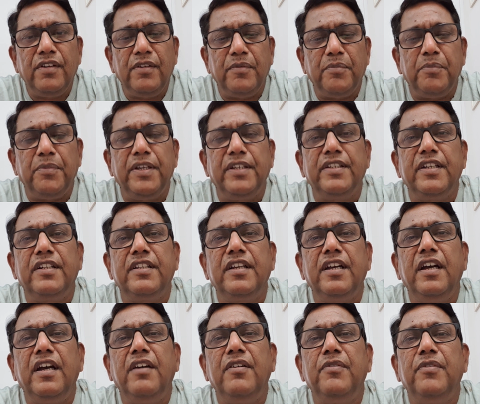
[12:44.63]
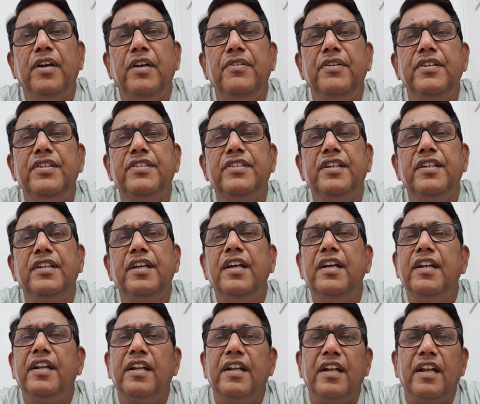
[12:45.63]
measure the vibration and
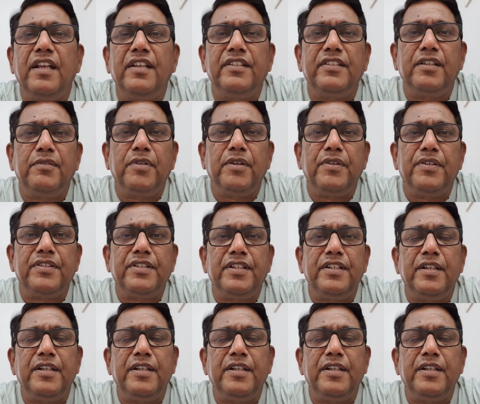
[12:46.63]
analyze the vibration.